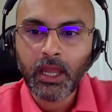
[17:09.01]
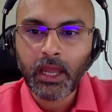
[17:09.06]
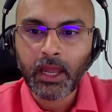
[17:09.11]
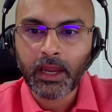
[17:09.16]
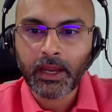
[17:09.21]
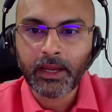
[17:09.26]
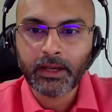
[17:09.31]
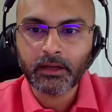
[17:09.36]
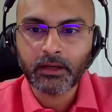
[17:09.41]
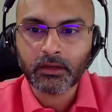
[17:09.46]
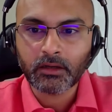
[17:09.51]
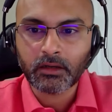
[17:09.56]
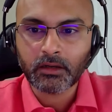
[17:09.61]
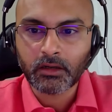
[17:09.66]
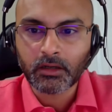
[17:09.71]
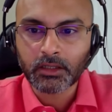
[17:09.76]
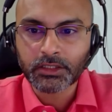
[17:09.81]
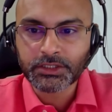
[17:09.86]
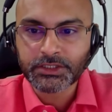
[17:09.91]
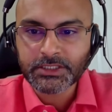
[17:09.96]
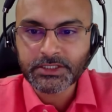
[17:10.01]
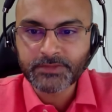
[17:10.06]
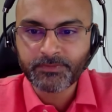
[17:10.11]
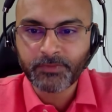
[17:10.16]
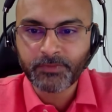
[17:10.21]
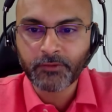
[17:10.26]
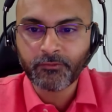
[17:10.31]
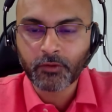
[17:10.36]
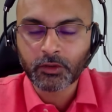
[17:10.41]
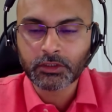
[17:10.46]
and just
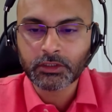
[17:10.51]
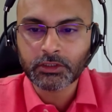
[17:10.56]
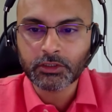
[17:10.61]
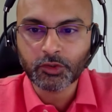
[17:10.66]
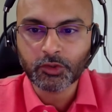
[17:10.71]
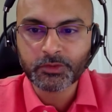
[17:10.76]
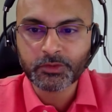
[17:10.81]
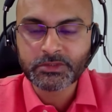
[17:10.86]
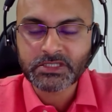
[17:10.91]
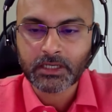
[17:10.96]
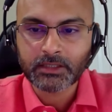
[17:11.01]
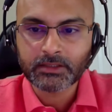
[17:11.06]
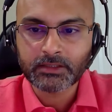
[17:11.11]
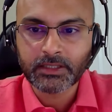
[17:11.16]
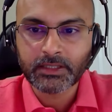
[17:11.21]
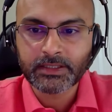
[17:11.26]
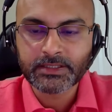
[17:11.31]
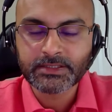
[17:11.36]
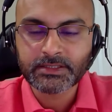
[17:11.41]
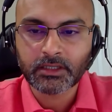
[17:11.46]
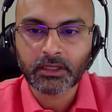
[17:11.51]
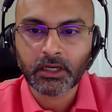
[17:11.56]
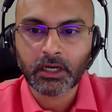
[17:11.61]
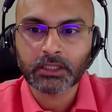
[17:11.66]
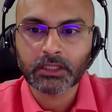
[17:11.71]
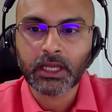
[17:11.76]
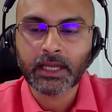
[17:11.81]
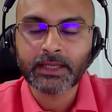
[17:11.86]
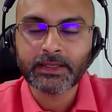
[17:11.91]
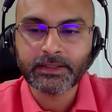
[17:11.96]
before the loop start, there is a
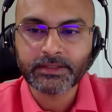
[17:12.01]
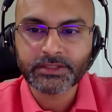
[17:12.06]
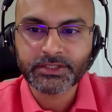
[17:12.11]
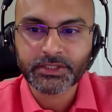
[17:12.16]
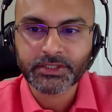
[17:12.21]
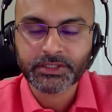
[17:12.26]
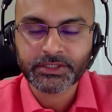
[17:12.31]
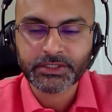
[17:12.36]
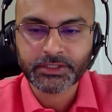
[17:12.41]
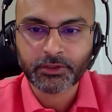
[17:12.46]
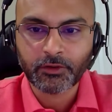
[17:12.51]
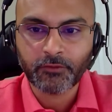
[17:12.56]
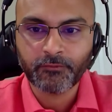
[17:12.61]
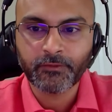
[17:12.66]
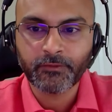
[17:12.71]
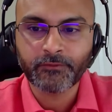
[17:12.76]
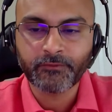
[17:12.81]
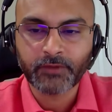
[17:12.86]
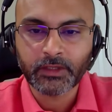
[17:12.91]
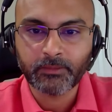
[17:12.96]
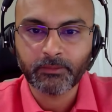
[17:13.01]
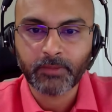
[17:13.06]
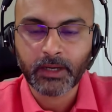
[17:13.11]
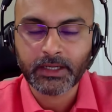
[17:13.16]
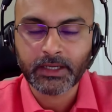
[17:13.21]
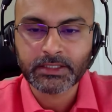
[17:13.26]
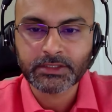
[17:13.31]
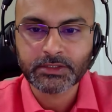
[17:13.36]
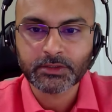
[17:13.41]
align instruction of 15 bytes.